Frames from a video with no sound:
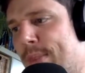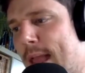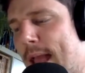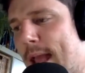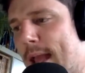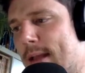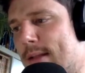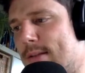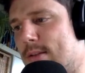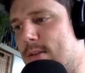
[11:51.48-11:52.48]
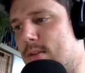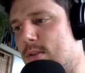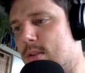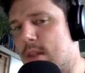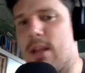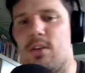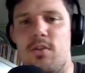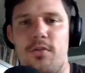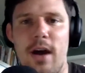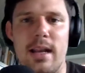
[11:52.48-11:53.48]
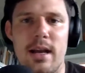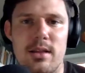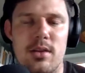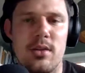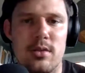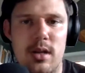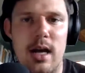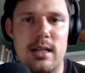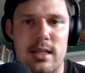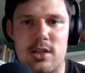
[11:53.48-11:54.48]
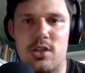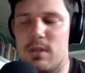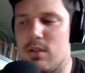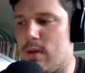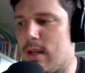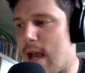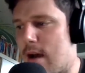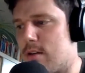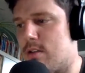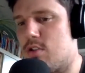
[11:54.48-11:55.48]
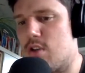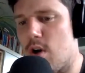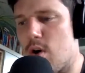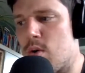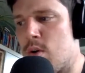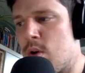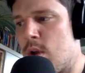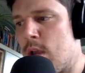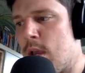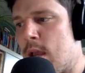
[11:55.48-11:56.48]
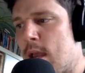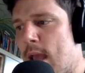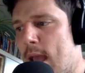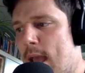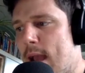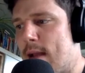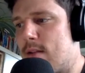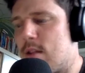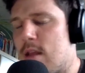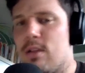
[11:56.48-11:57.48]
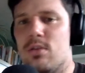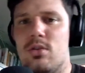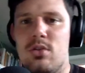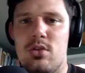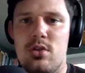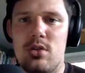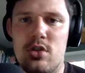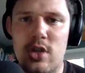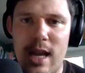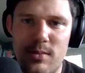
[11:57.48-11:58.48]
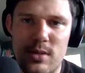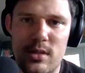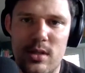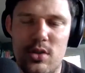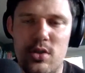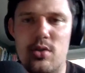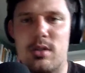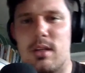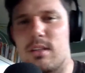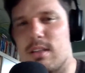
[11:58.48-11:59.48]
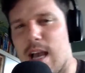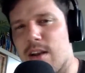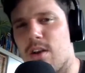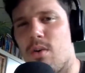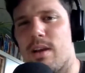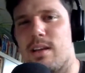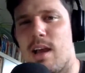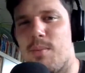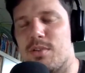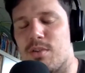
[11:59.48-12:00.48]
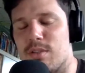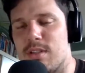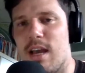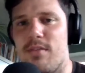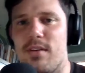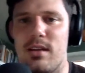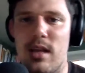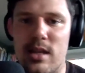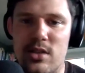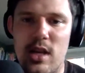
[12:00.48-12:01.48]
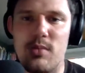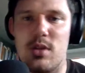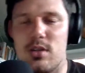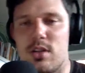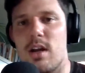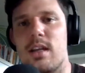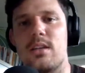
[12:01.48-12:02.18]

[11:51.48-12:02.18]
And then you find out that there's a lot of tension between Alan and Joe. And then James is introduced. This is kind of going into episode 7. And James starts talking.